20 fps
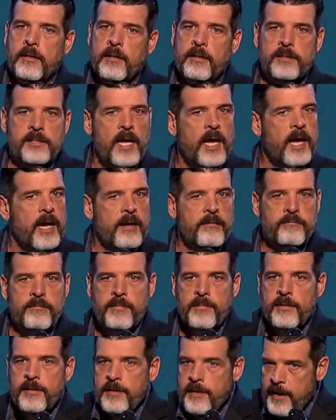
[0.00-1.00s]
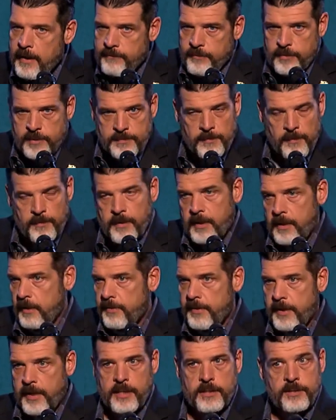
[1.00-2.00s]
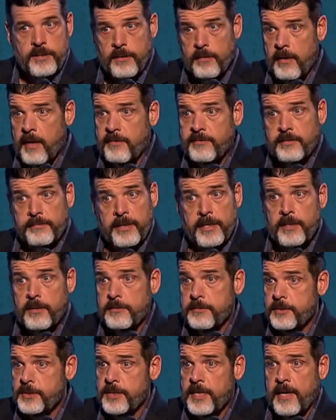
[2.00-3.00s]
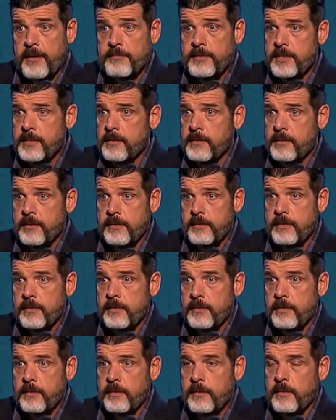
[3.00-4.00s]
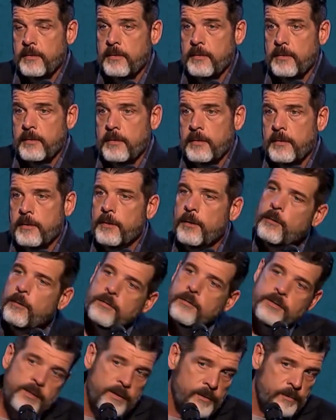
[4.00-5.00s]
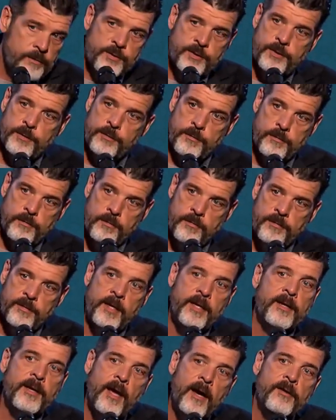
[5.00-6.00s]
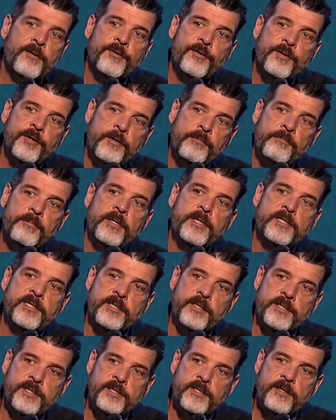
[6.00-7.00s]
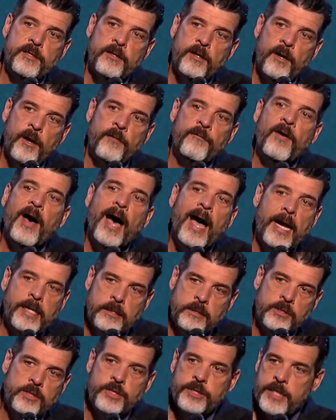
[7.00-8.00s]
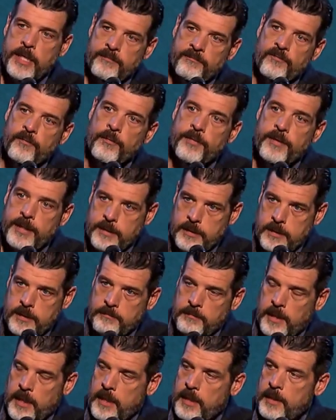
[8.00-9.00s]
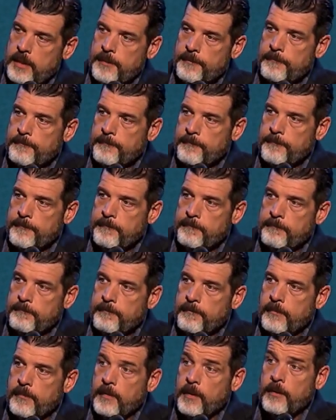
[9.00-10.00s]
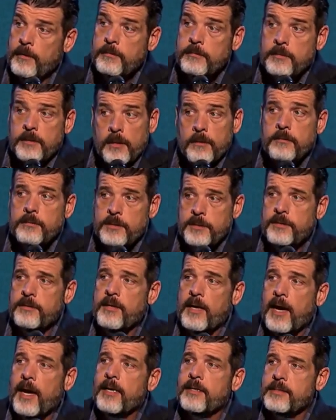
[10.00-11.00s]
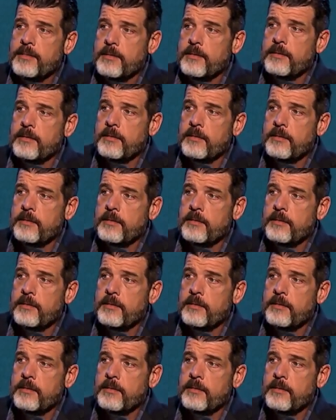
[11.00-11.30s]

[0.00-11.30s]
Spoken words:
Because I have never spoke anything into your life to make you ashamed. Who told you that now you're in the business of hiding shameful things to me? Who told you that?